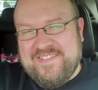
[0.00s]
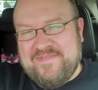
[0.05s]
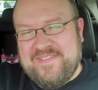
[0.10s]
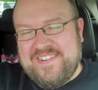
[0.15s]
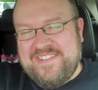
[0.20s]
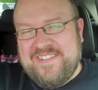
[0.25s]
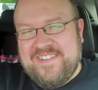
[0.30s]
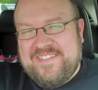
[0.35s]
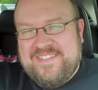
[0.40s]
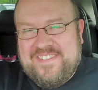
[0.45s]
My
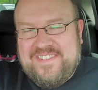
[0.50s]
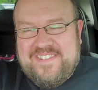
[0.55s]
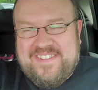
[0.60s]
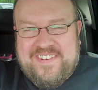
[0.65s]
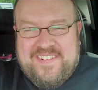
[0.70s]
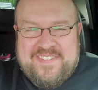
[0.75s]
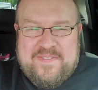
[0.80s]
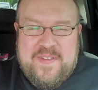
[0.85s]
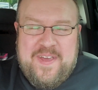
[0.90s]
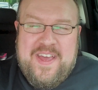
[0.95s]
jokes are
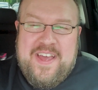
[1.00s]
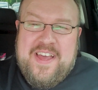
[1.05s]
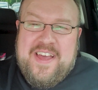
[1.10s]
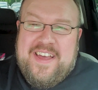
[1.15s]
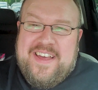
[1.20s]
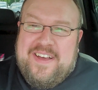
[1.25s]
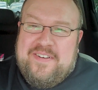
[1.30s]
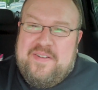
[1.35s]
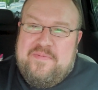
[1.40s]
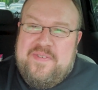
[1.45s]
hilarious.
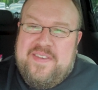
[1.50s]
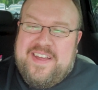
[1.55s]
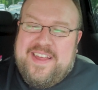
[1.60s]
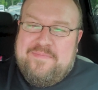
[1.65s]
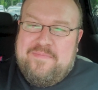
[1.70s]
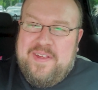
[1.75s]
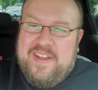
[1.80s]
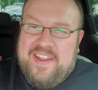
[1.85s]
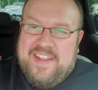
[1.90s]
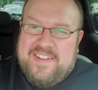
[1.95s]
I'm going to be a
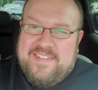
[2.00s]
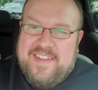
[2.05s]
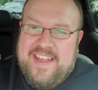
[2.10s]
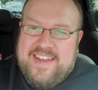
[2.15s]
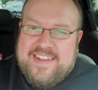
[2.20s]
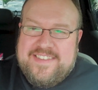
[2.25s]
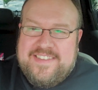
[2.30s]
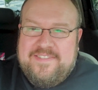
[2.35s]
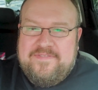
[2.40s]
comedian next.